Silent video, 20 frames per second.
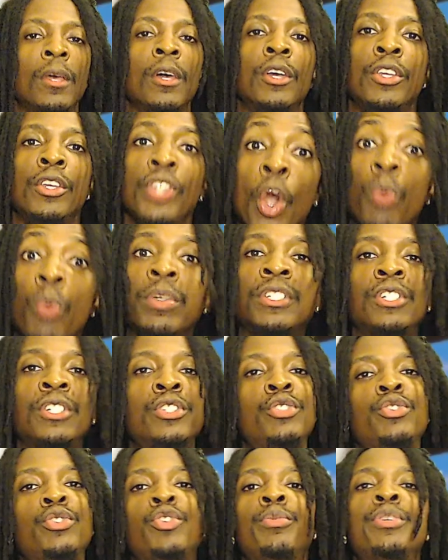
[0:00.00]
Yo, what's good
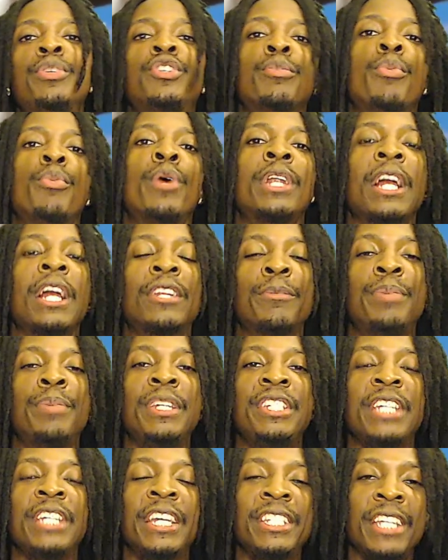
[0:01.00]
YouTube? It's your boy, Dr.
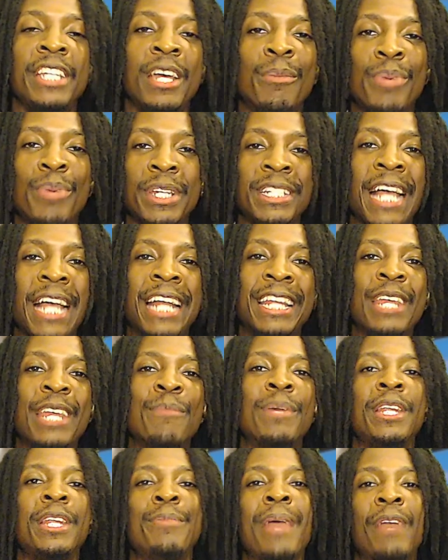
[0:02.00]
PGNG, and praise God to get
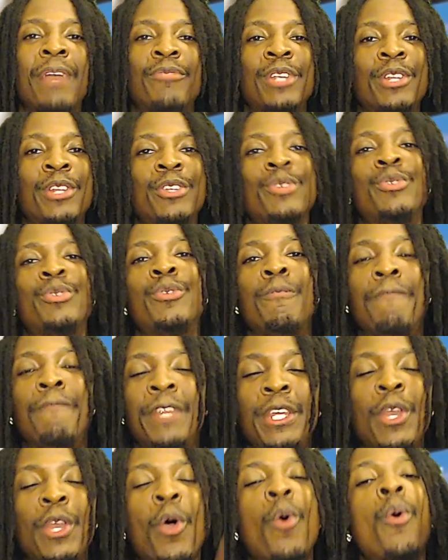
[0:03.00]
money back for another YouTube
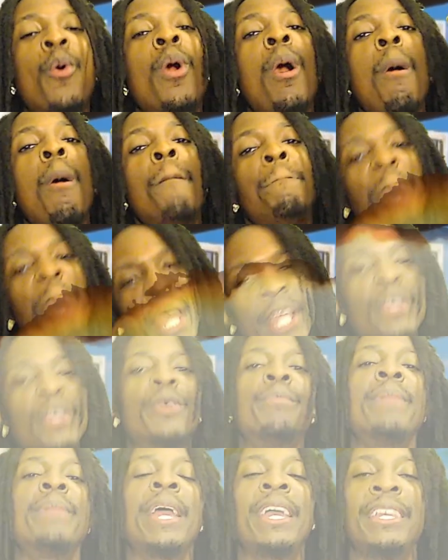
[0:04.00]
video. Banger,
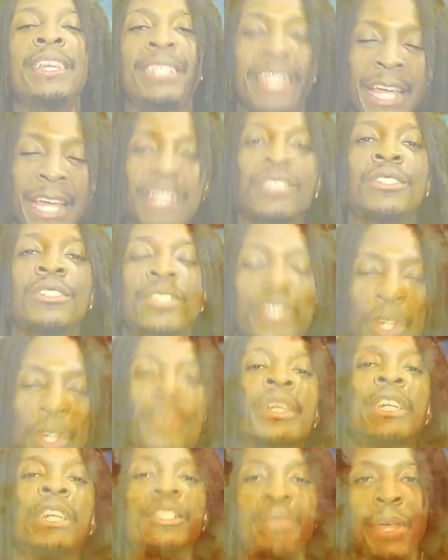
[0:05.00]
man. Yes, sir.
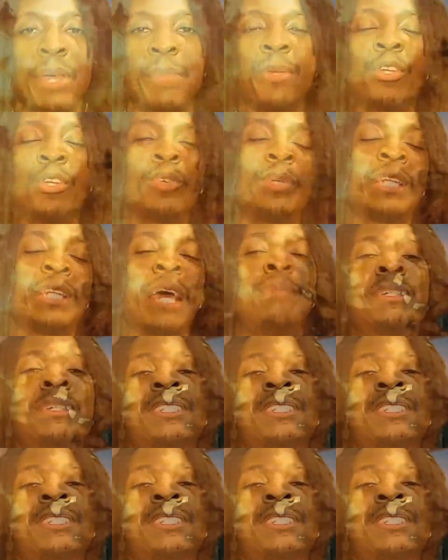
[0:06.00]
Yes, ma'am. I don't know what time it is.